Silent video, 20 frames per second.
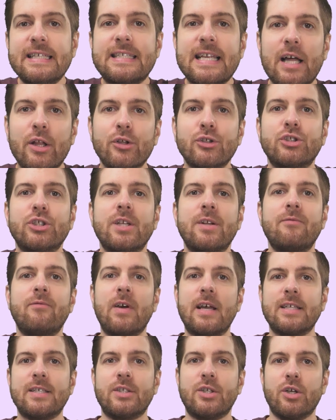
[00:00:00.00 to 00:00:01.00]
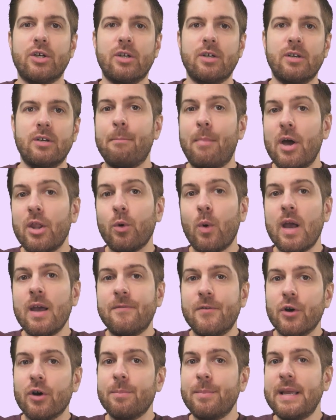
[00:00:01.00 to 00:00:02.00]
Intelligent Investor. And by the way,
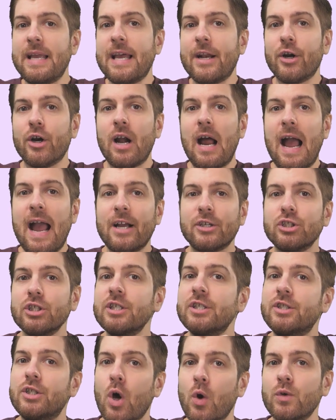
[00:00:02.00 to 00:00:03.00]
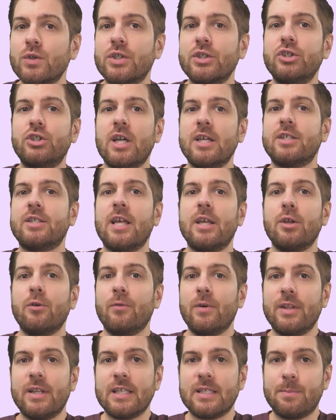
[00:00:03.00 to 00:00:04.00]
if you're a beginner, I actually don't suggest that
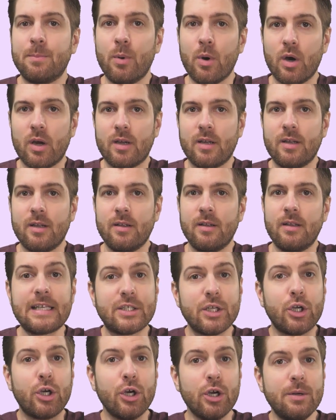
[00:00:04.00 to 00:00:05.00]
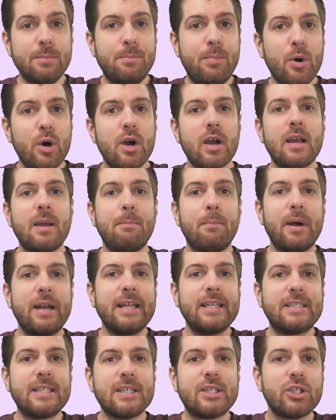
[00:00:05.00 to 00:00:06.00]
you read this book. It's a good book,
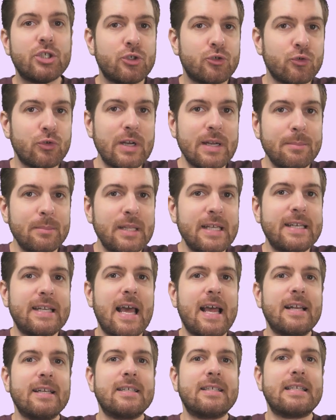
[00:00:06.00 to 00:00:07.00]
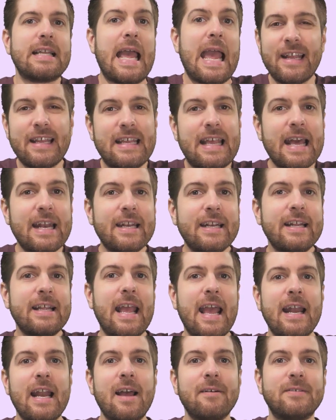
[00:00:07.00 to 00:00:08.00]
but it's extremely dense, and again,